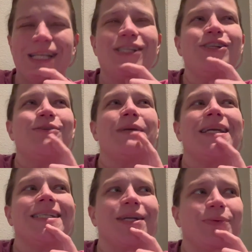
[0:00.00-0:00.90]
too,
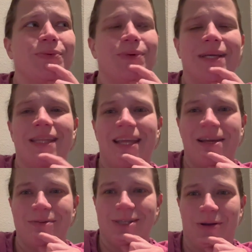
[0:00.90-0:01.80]
because I really thought I
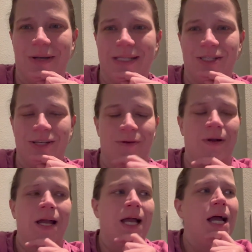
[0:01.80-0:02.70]
was going to.
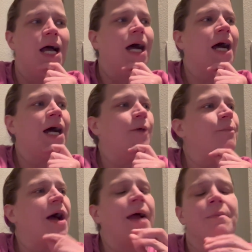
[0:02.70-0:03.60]

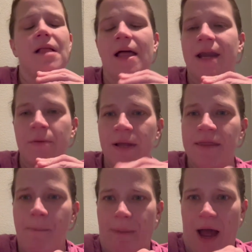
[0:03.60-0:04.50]
I'm glad I read the
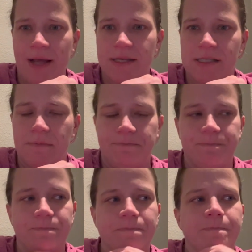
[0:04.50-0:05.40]
box,
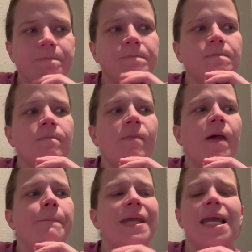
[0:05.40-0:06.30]

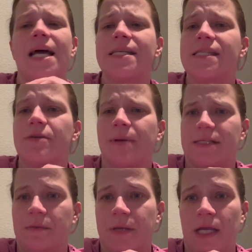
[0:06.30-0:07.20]
because the
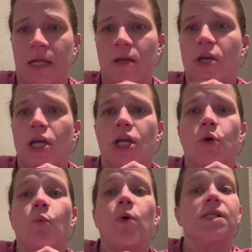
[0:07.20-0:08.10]
recipe
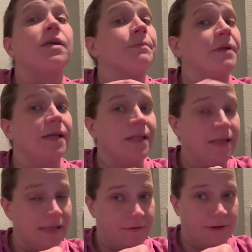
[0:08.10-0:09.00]
was completely
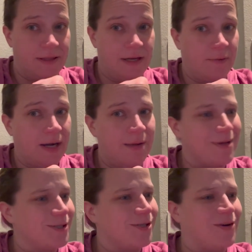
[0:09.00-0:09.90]
different than what I'm
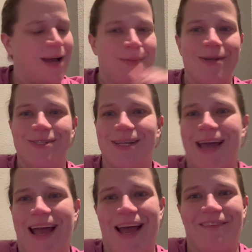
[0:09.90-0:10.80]
used to. I'm used to
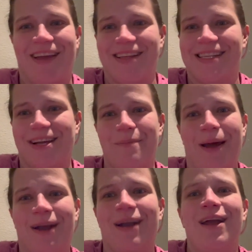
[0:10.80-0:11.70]
that half a stick of
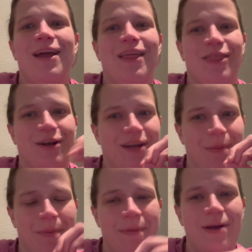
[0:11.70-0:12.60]
butter, third cup
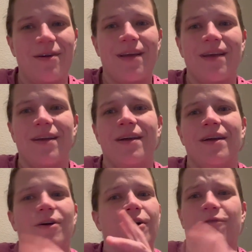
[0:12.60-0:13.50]
of milk,
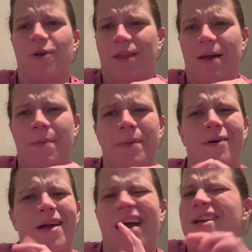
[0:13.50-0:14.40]
or fourth cup of
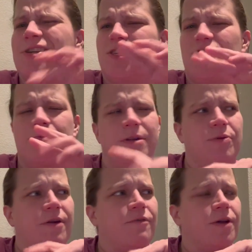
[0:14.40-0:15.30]
milk. I usually do between
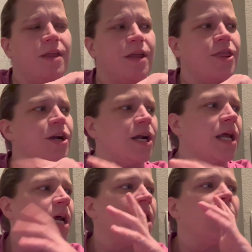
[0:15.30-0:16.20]
a fourth and a third.
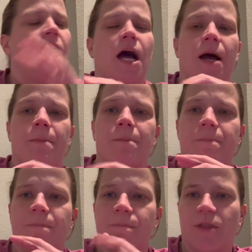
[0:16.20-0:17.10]

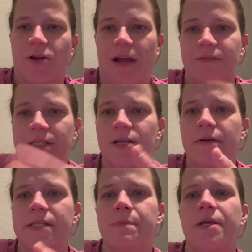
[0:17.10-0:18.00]
The Kraft Dinner
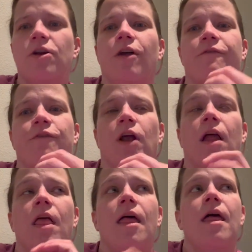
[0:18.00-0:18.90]
recipe called for
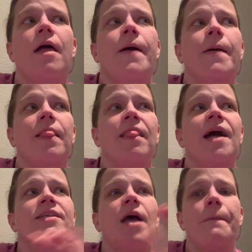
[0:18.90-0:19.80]

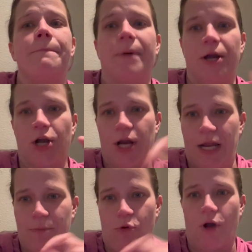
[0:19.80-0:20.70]
less butter
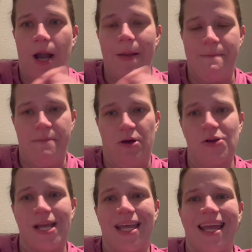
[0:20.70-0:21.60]
and more
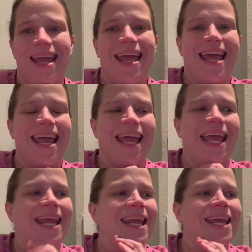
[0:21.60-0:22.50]
milk,
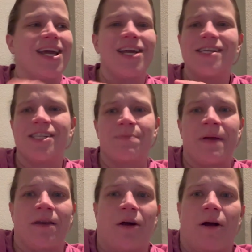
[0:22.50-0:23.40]
and it could have just been